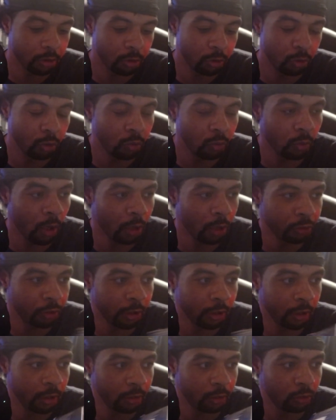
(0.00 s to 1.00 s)

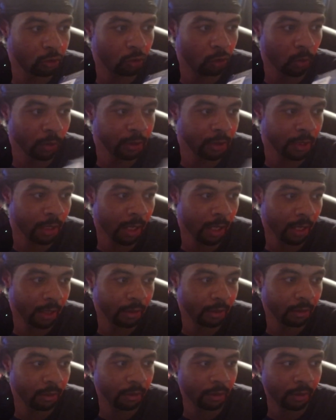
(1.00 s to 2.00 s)

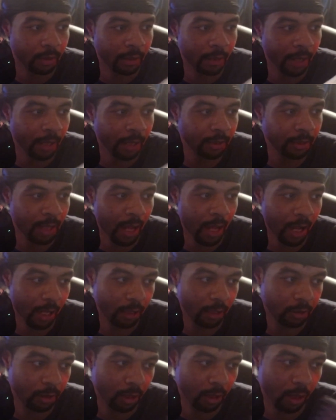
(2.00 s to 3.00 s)

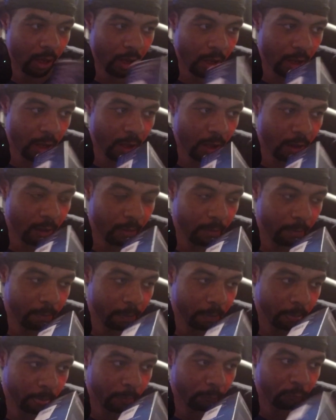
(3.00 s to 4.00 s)
$229.99
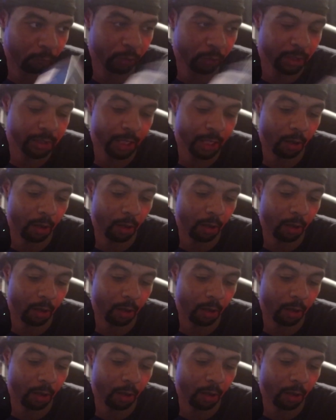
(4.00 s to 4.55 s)
retail,